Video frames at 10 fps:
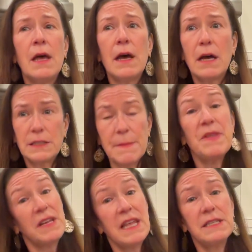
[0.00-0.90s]

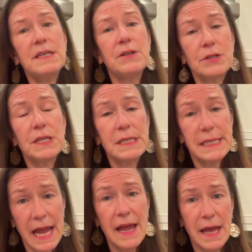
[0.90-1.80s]
something that's here to
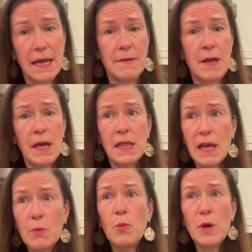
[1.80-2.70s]
stay,
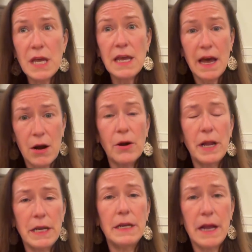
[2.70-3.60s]
that we are
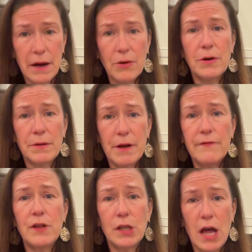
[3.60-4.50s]
in an era of
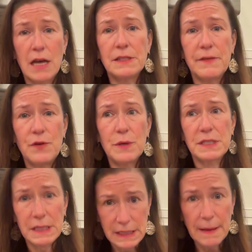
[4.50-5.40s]
the loss of
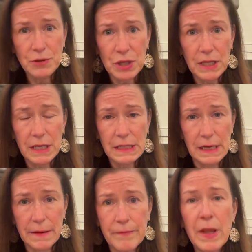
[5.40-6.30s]
U.S.
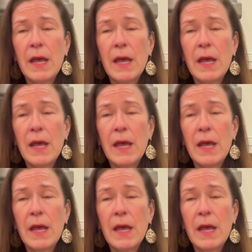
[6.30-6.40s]
exceptionalism.